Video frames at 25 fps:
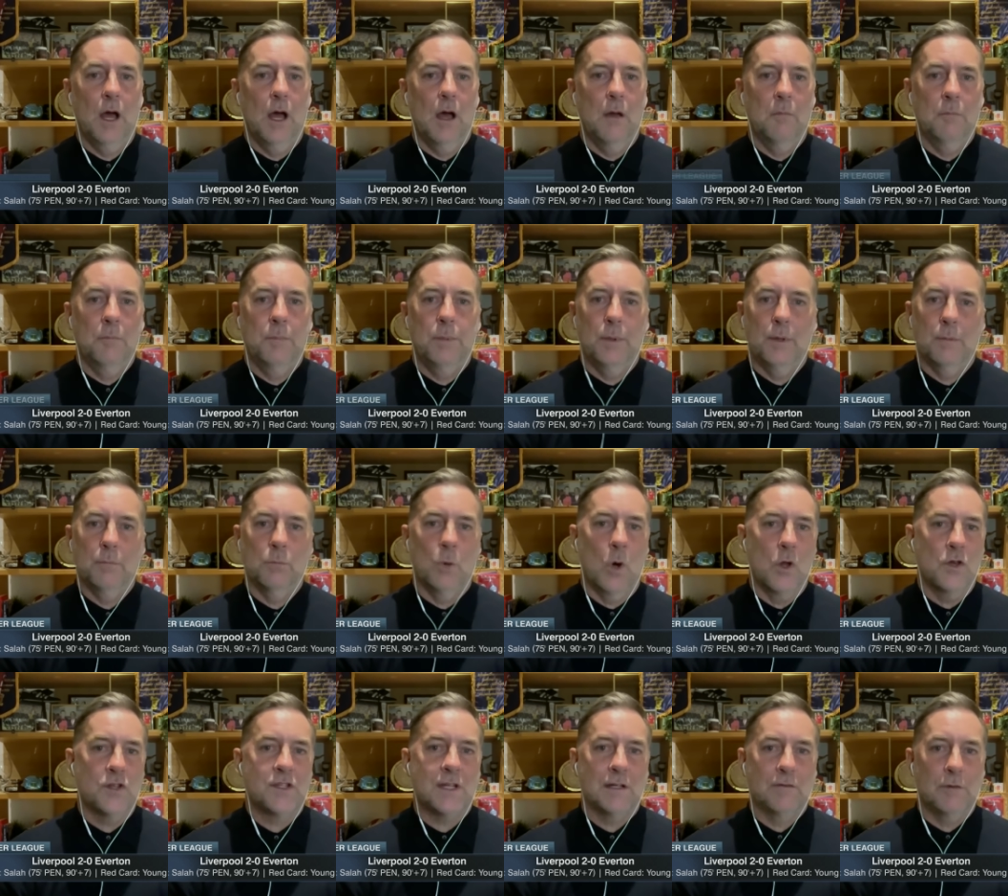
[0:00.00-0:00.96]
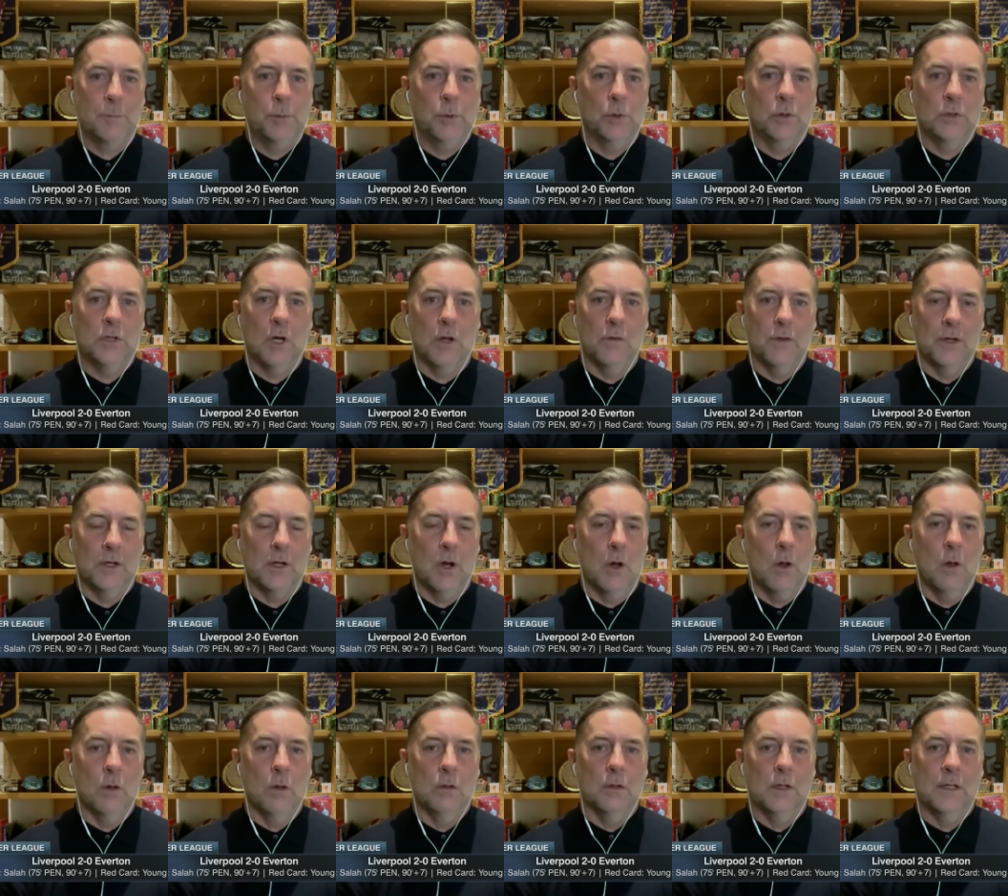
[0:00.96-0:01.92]
Um, but once Liverpool got the
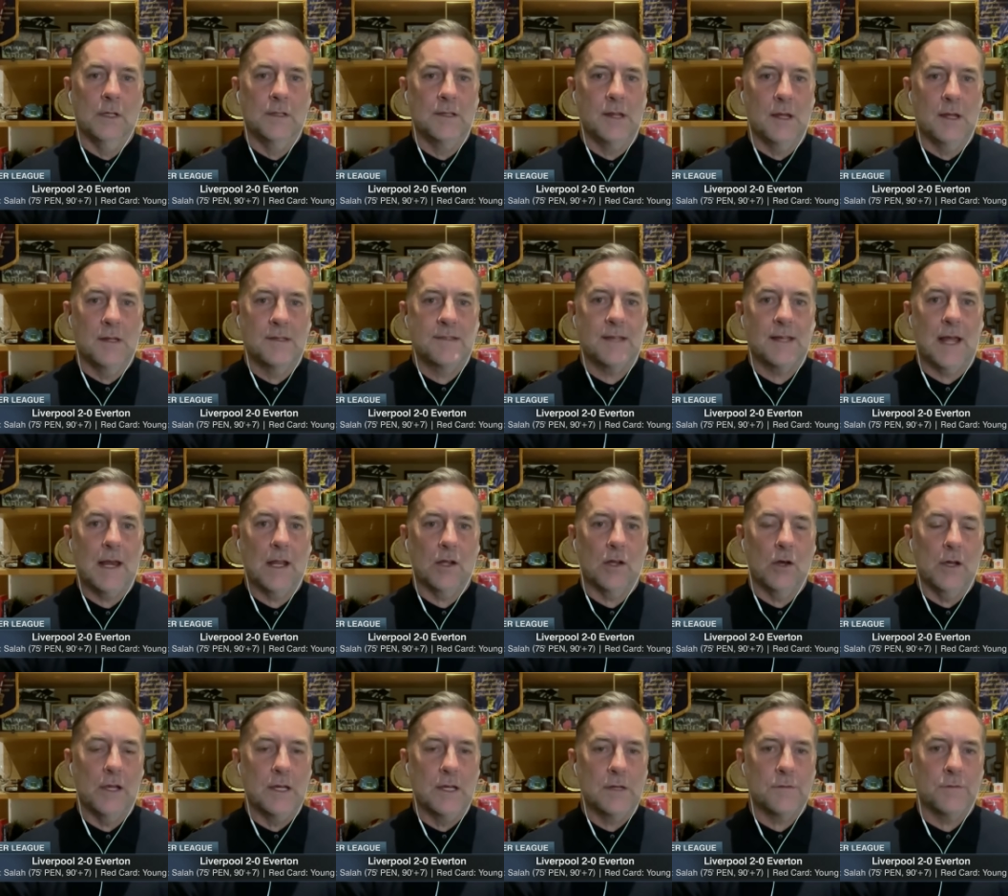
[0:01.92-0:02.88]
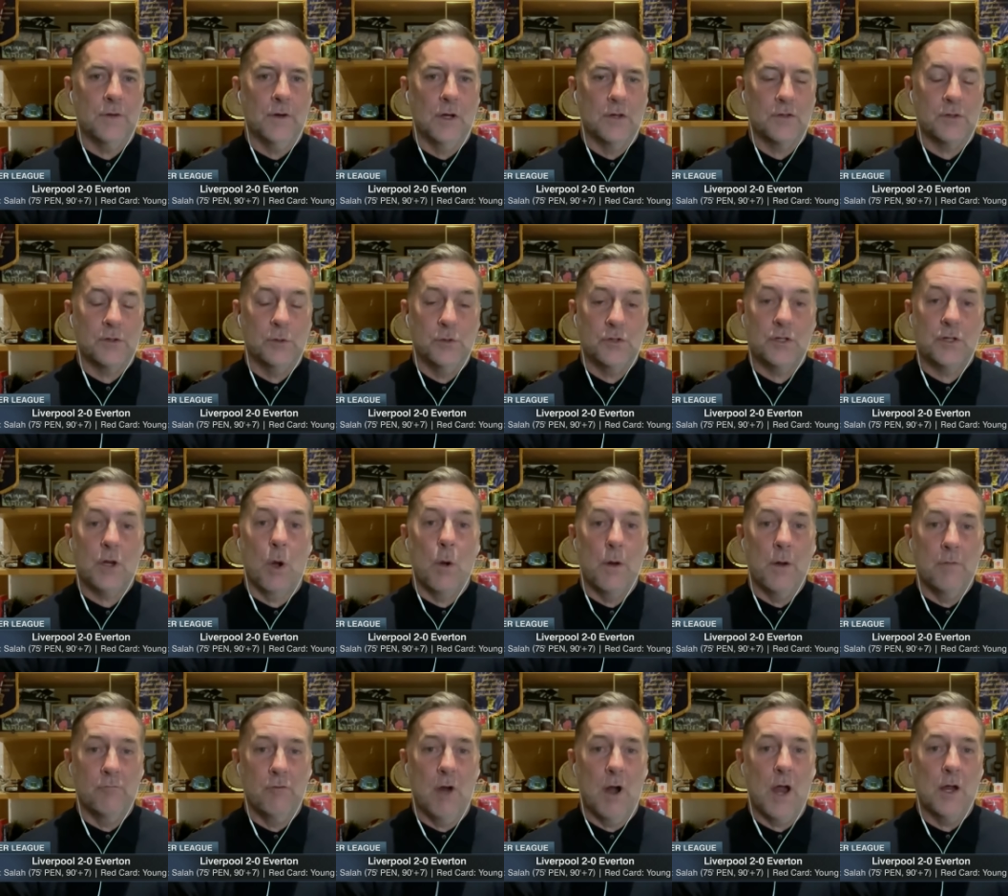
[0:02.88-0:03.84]
goal and, and Salah got his first, who's
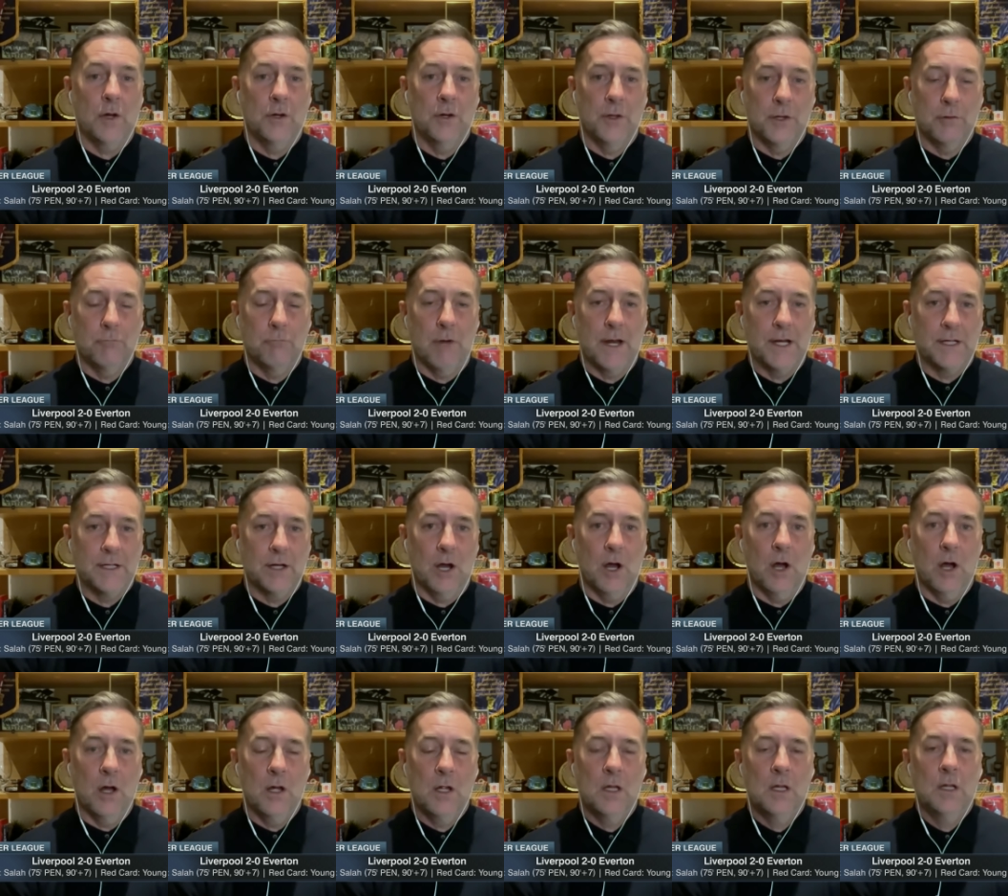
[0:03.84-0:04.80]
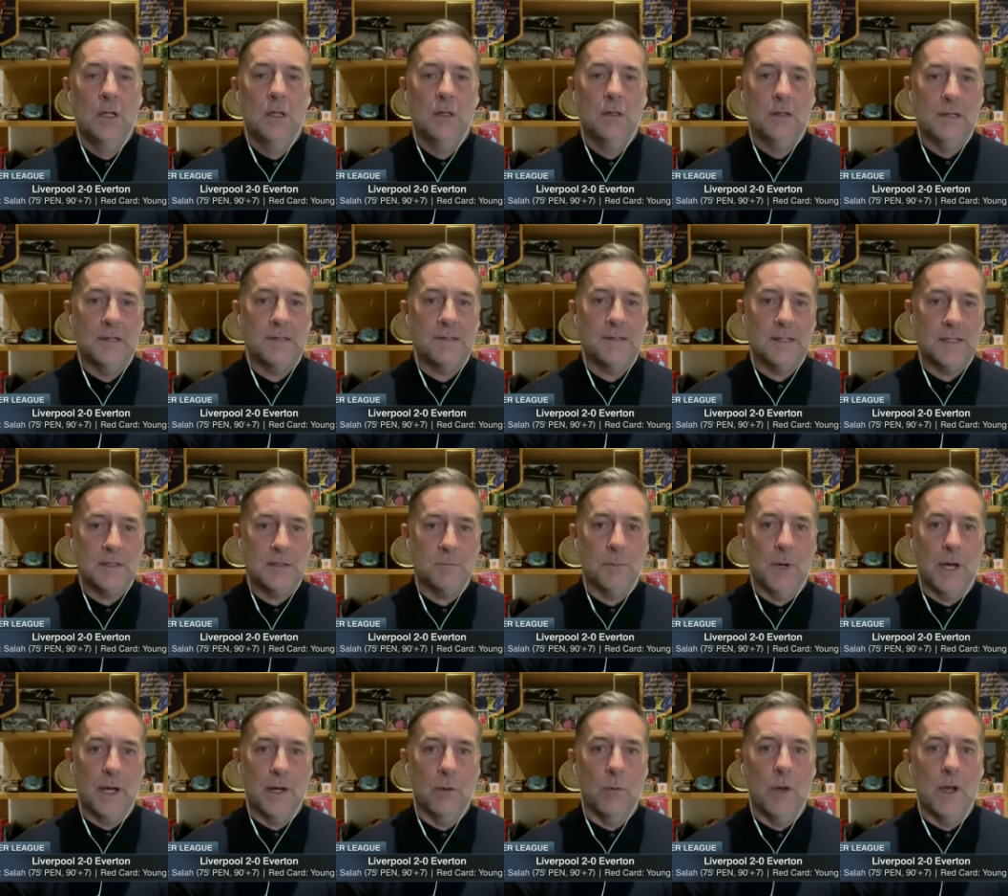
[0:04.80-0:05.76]
going right under the radar this season,
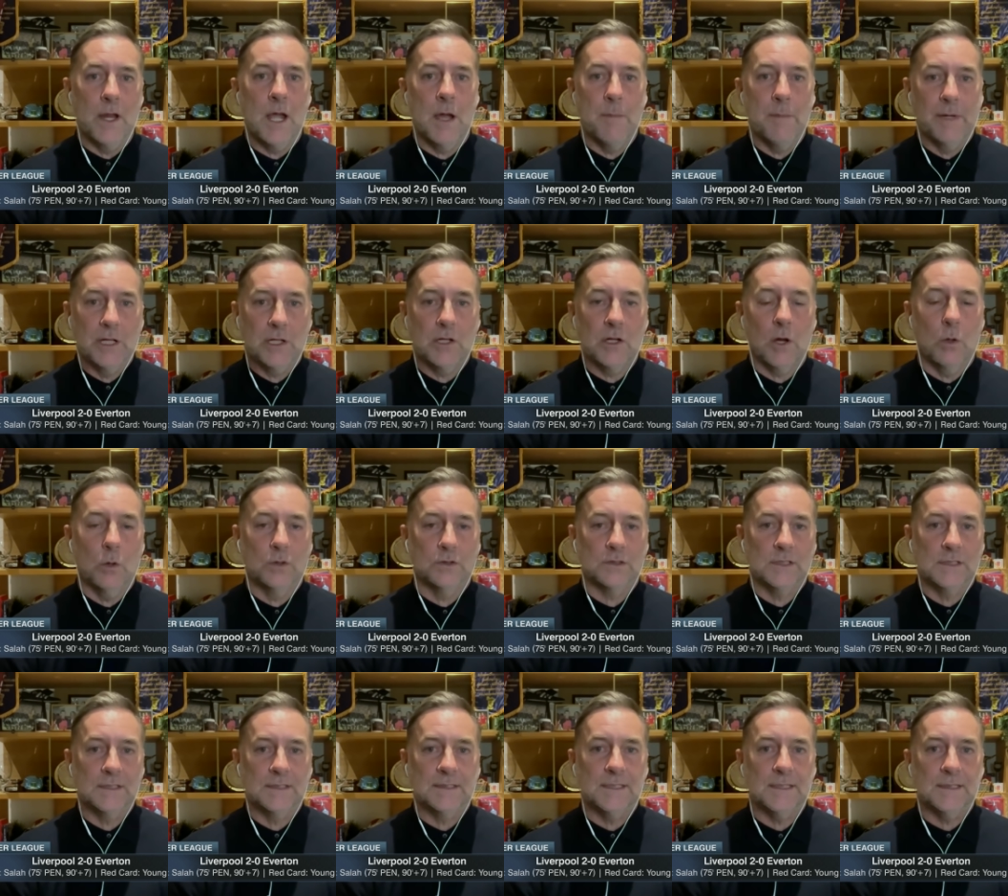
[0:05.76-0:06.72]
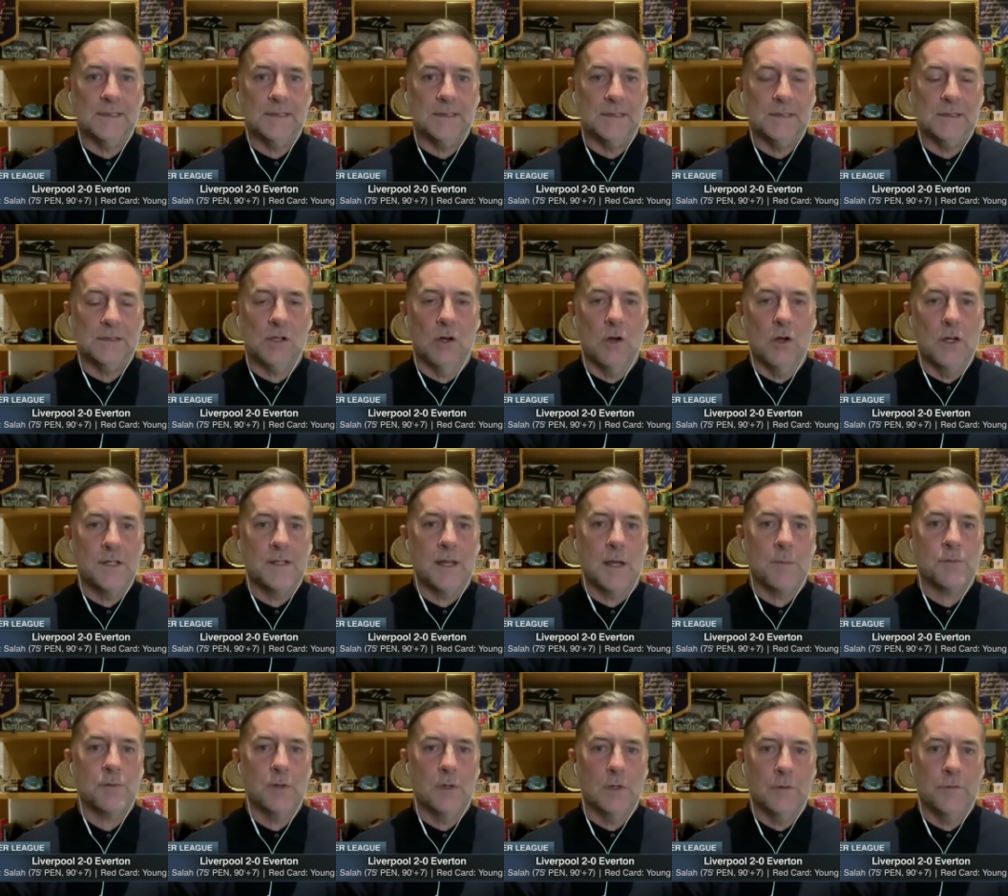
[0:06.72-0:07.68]
by the way, how many goals and assists he's got, he's
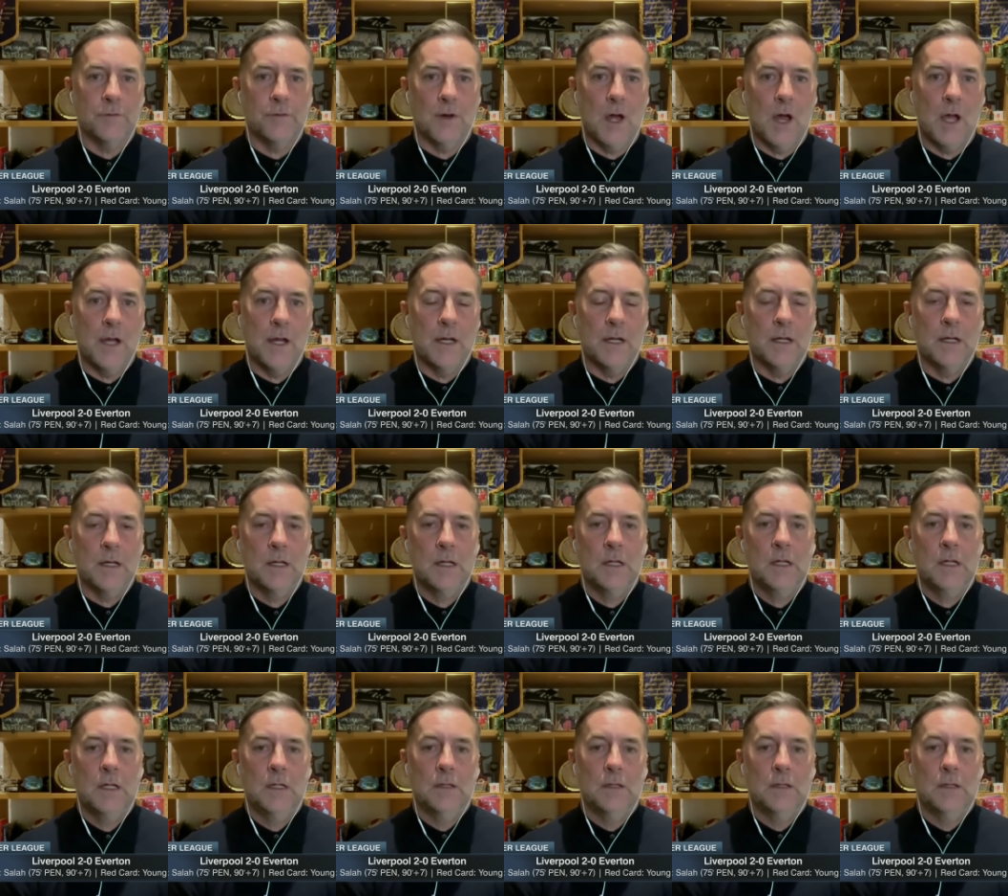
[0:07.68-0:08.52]
absolutely flying